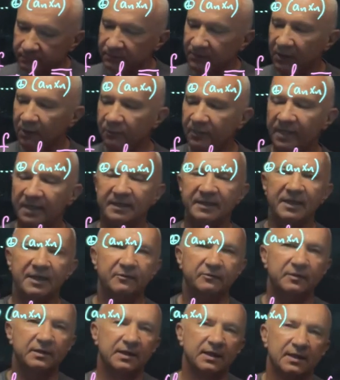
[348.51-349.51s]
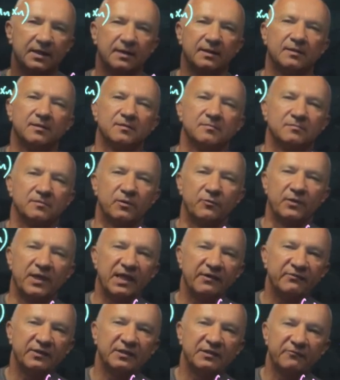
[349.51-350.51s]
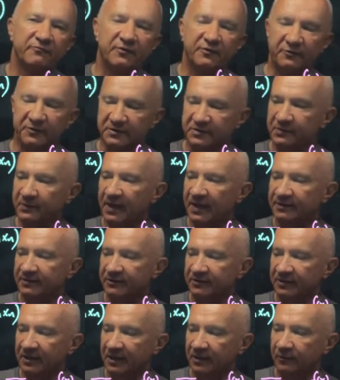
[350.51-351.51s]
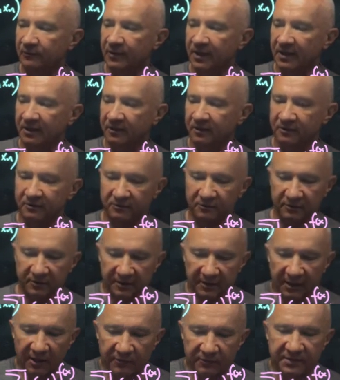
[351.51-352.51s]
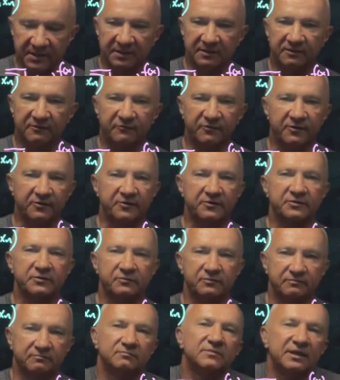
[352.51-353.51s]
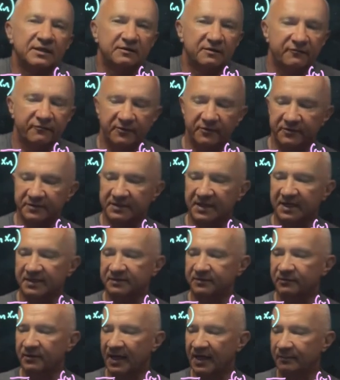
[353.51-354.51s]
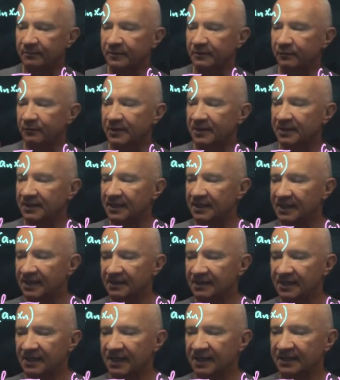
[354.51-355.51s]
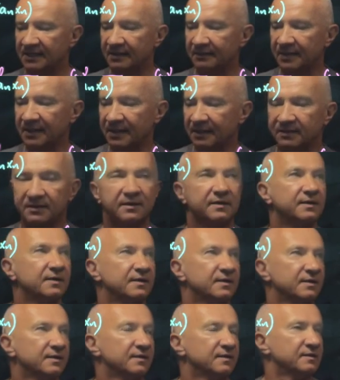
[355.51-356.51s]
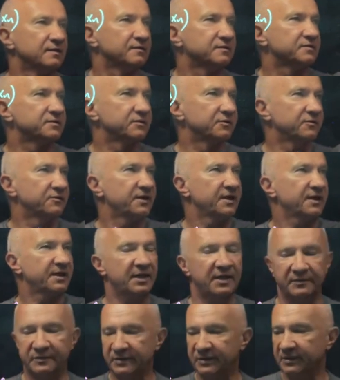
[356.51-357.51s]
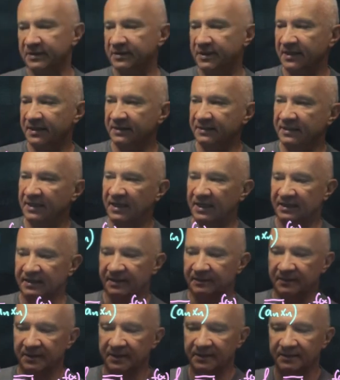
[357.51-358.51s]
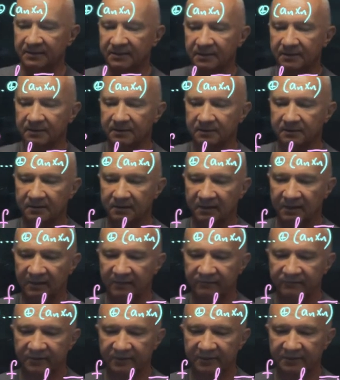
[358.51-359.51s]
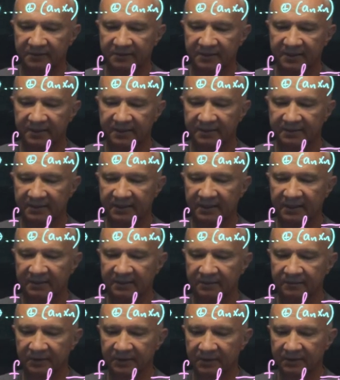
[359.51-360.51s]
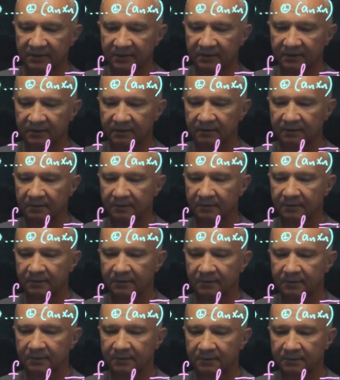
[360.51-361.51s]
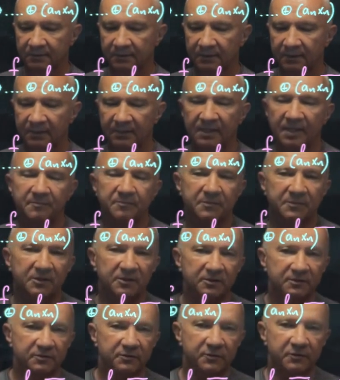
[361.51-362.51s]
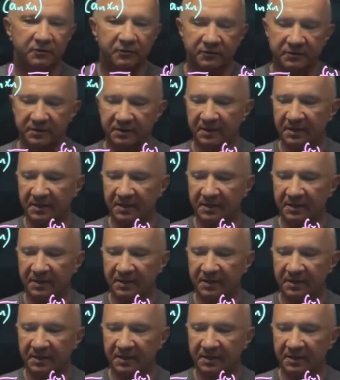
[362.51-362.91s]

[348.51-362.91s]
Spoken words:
Okay, now we have interference pattern. Now we are going to close interference. Interference has to happen. We need another Hadamard. So here comes the second Hadamard. After the second Hadamard, and I'm going to use the